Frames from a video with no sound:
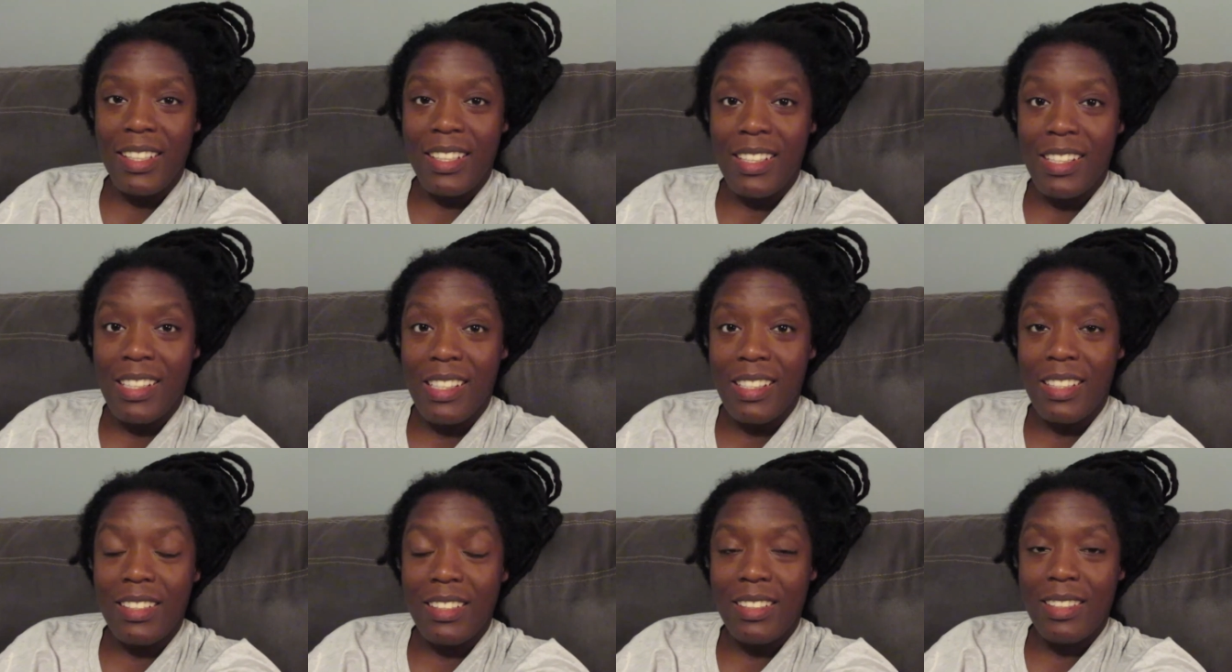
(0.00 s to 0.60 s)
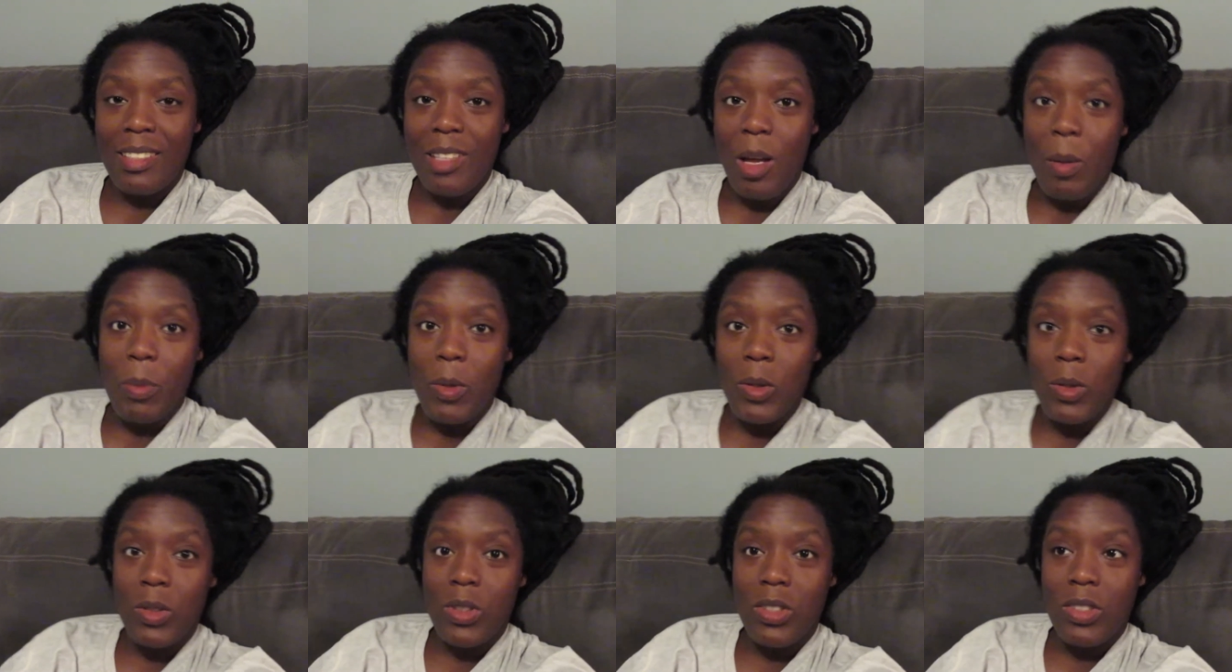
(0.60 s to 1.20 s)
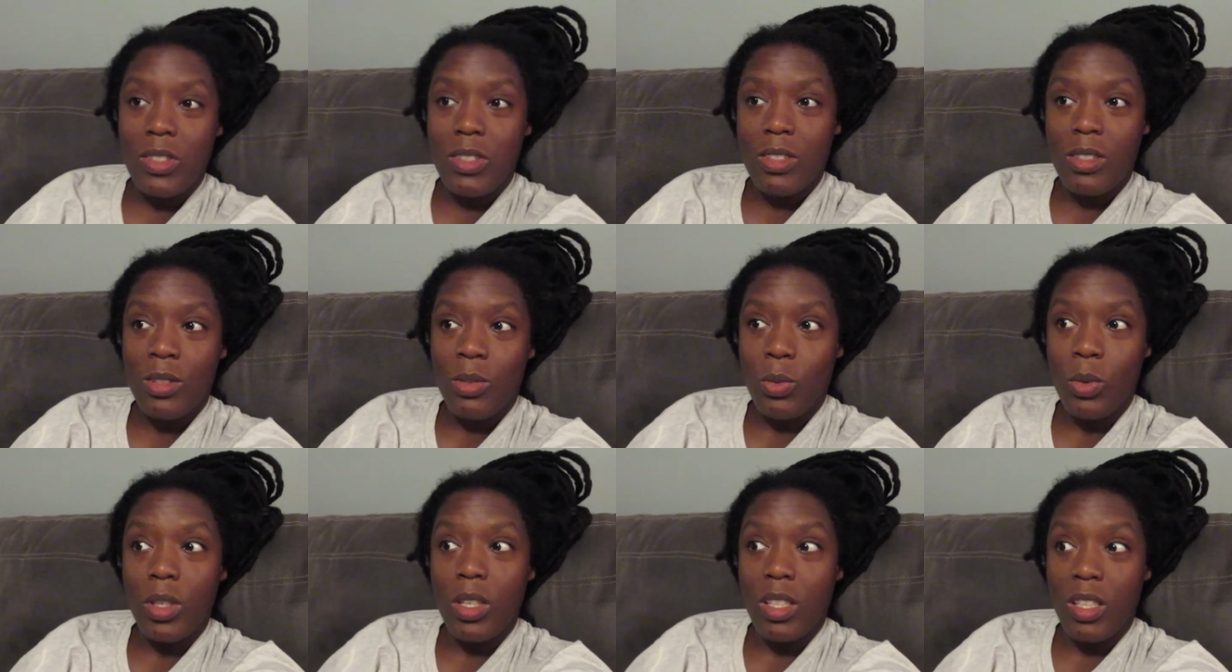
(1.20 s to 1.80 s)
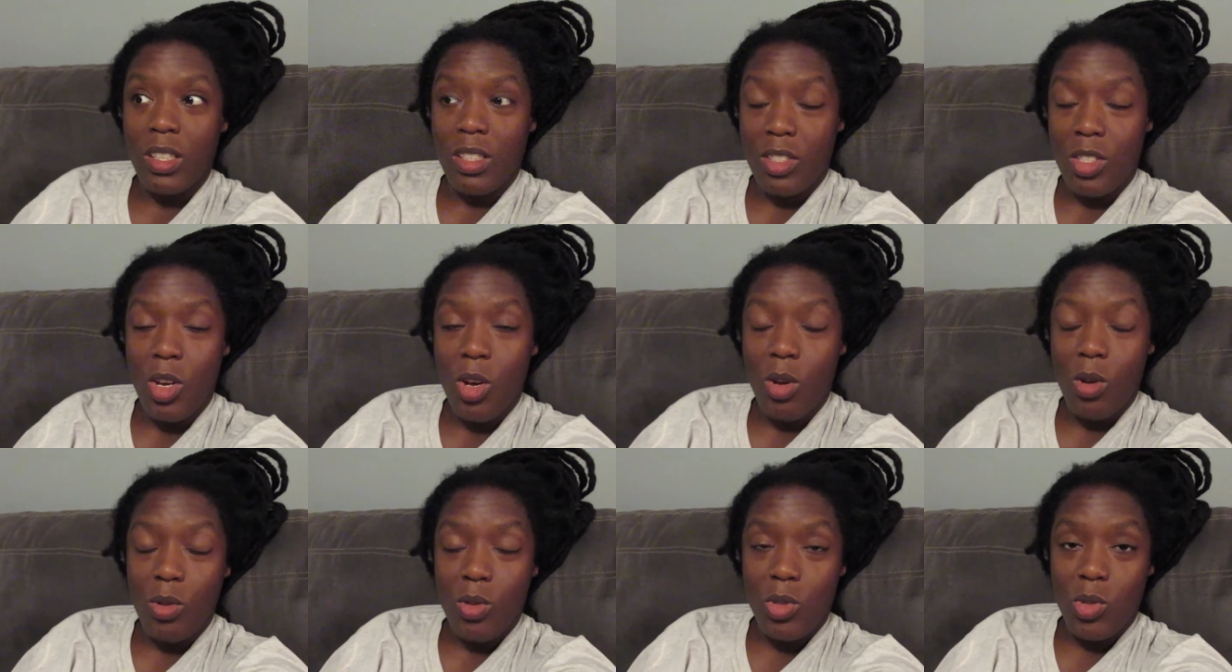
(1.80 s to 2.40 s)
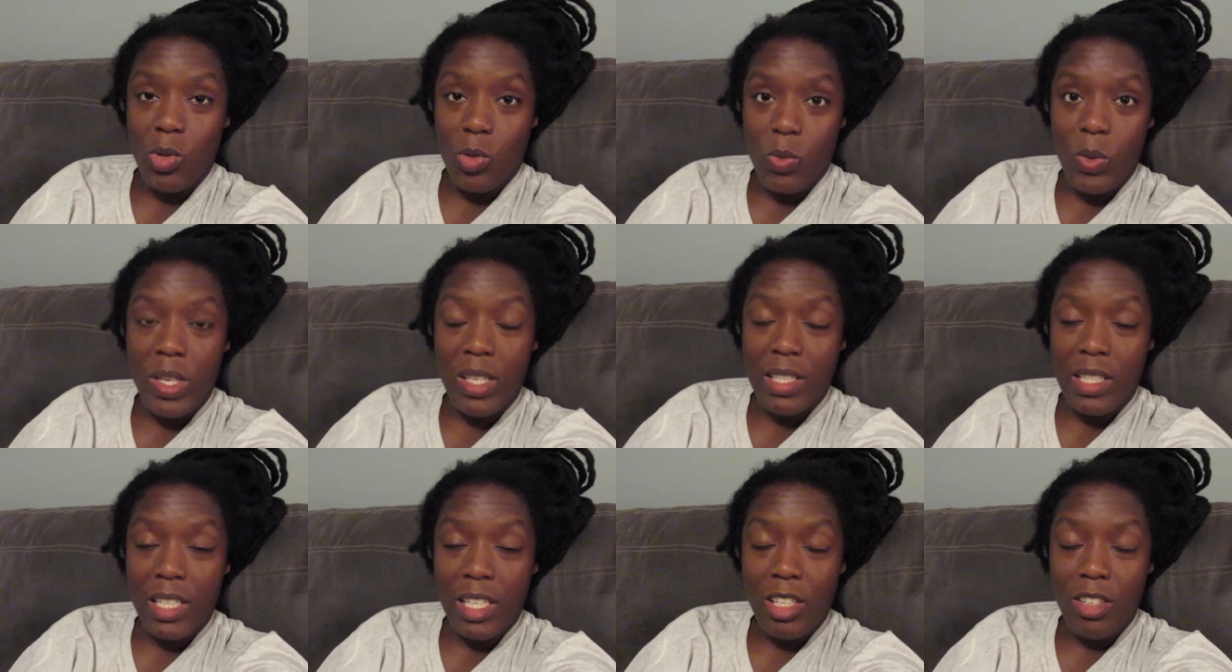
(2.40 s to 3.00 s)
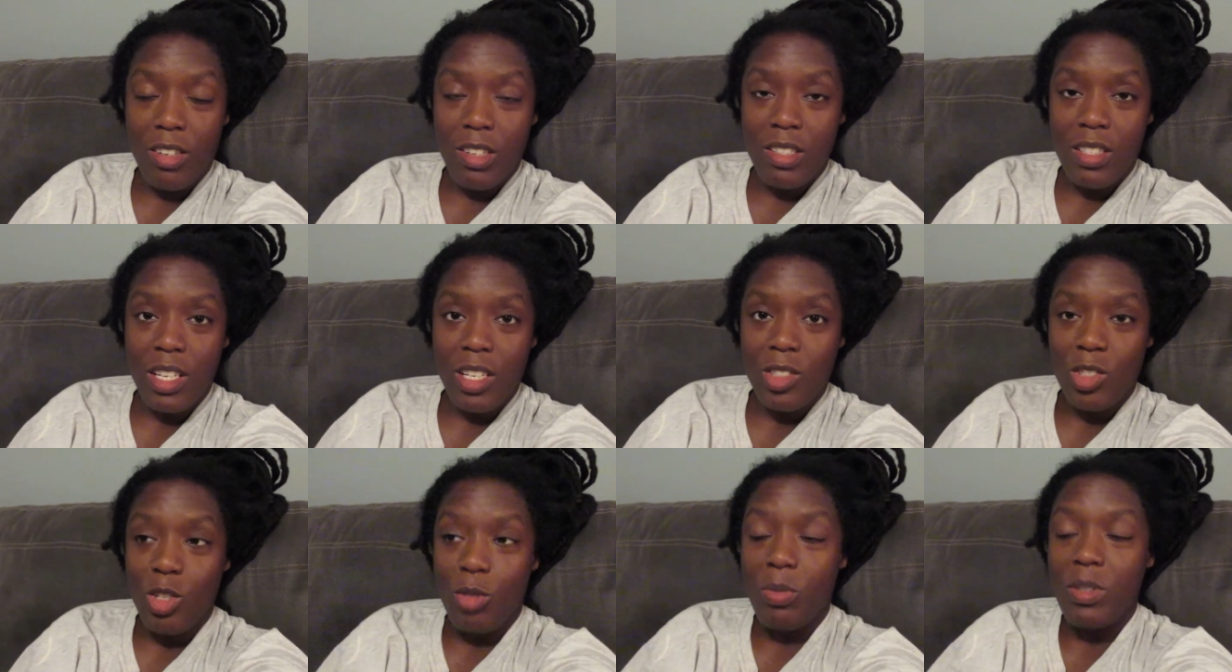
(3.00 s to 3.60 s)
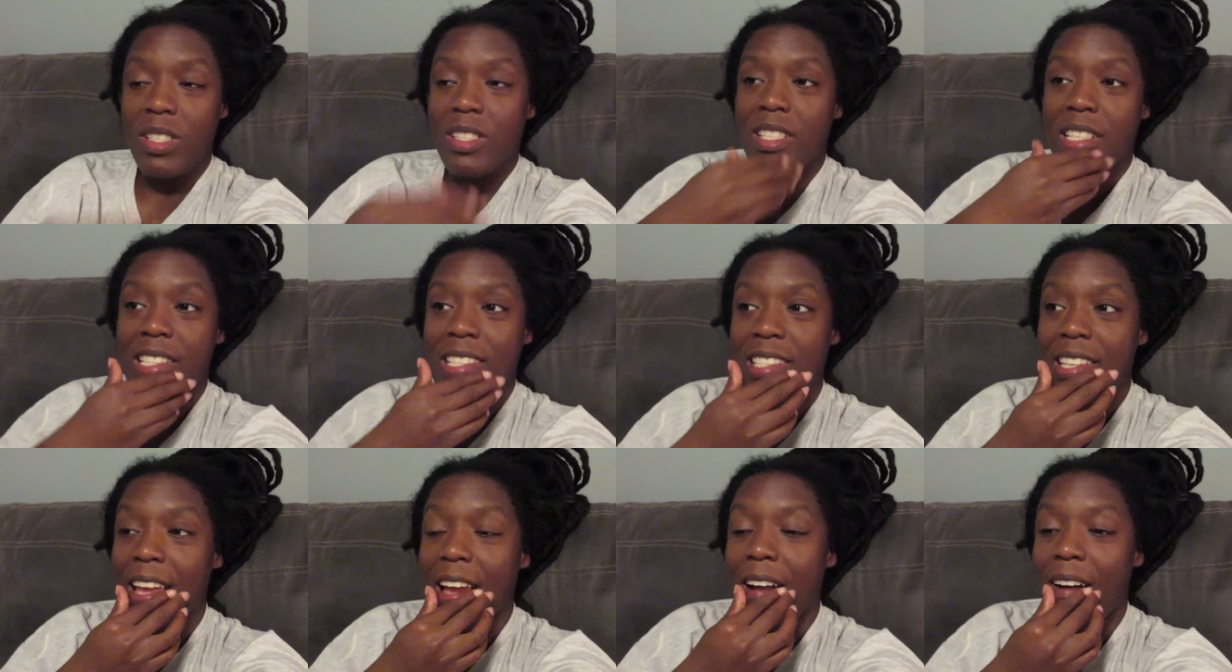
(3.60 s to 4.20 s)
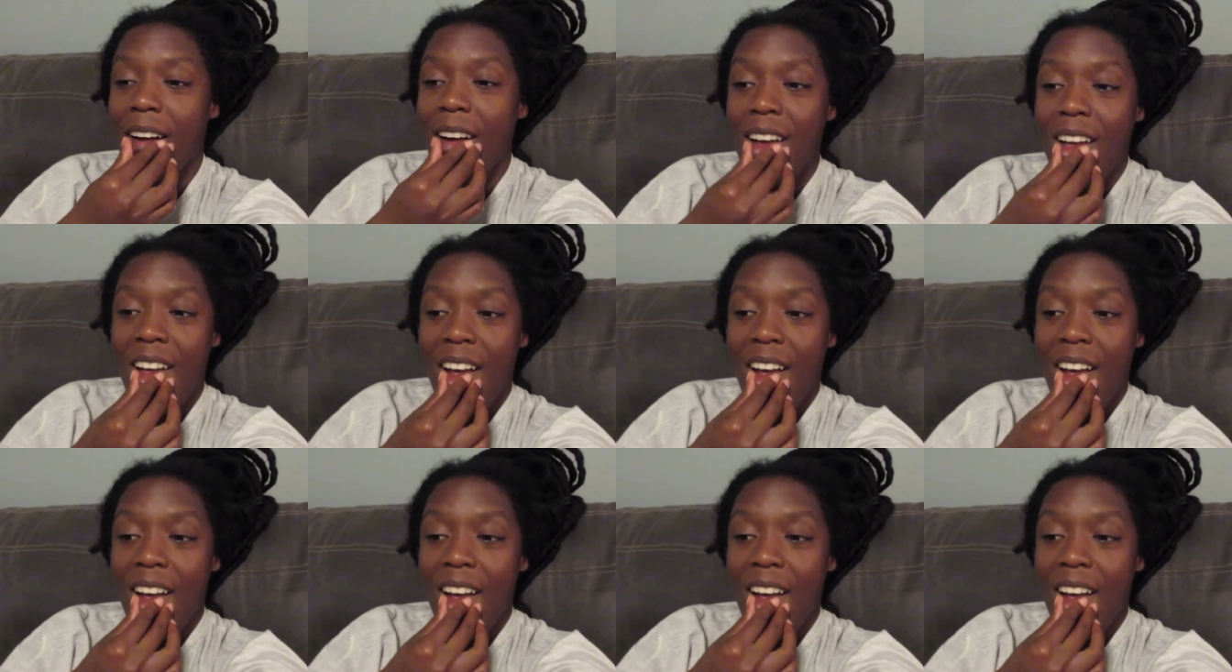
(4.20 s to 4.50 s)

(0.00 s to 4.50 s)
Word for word: is almost what well, is a whole two weeks later. It's October 6th now.